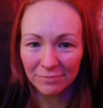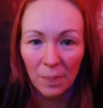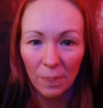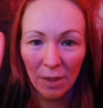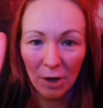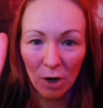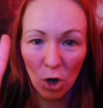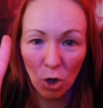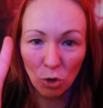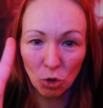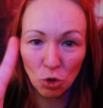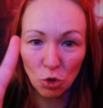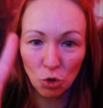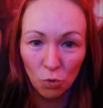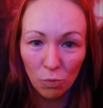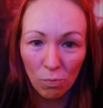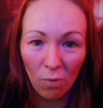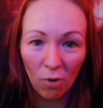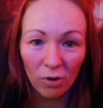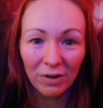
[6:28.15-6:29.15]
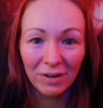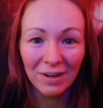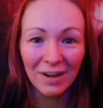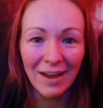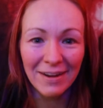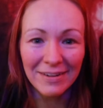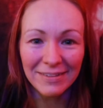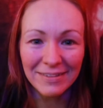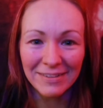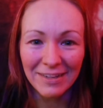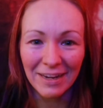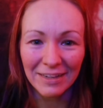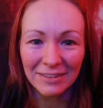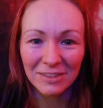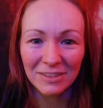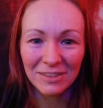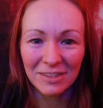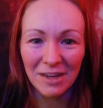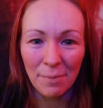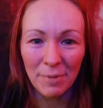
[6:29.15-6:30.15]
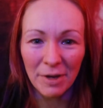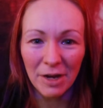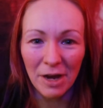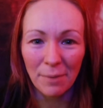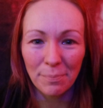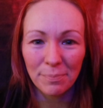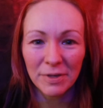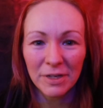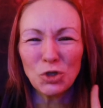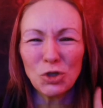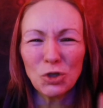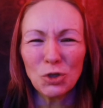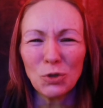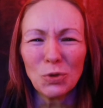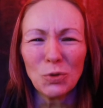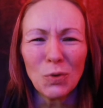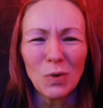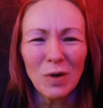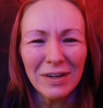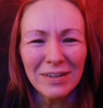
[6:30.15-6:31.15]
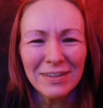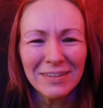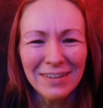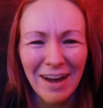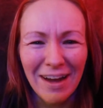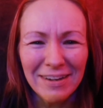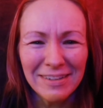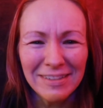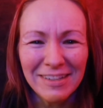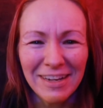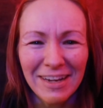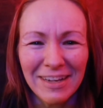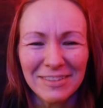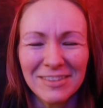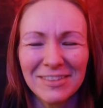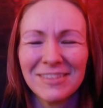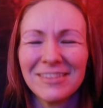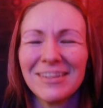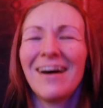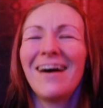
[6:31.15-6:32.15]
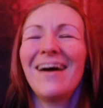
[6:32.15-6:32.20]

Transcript: There are two more contests coming up. Two contests!